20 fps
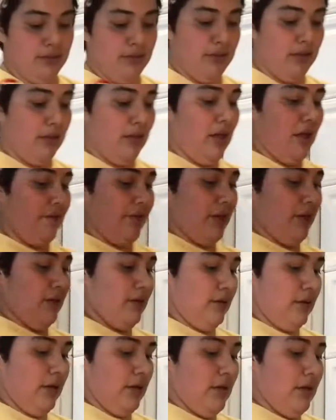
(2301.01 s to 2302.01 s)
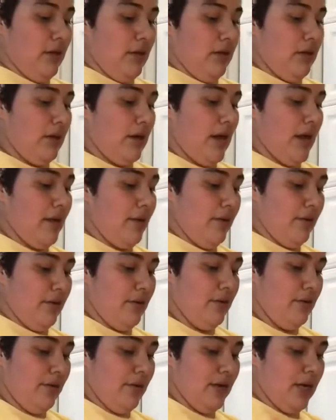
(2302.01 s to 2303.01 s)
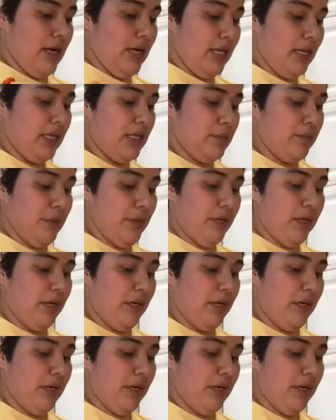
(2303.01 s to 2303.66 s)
I love it. All right. Get this butter